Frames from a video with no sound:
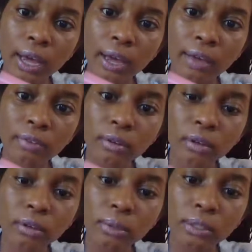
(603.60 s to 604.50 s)
I have no
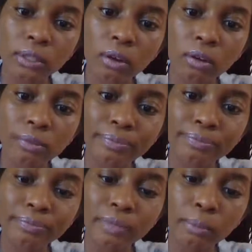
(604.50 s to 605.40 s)
clue what it's called.
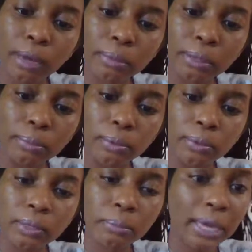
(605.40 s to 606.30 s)
It might be
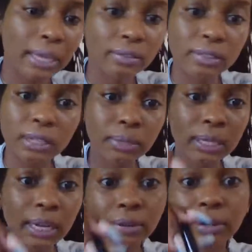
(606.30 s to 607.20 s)
Boy Bait or
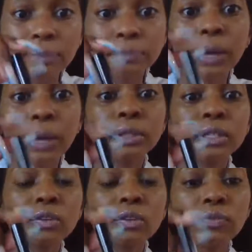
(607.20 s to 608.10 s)
something. I don't know. I put
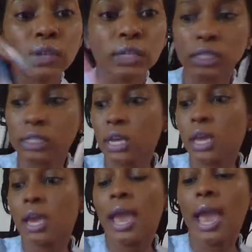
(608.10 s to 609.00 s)
this on first.
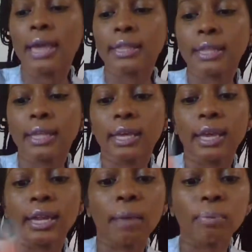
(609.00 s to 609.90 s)
And
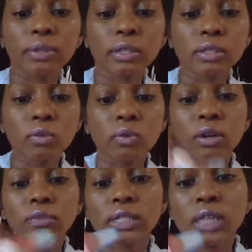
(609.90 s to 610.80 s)
then I put this
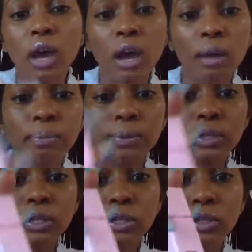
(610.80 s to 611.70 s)
on over top.
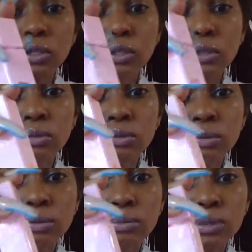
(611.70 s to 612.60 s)

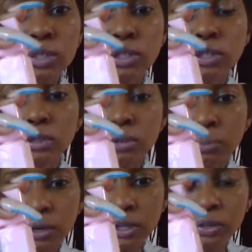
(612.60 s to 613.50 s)

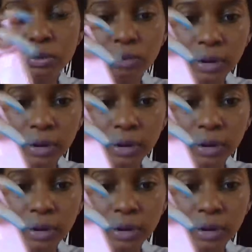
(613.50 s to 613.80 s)
Super cute,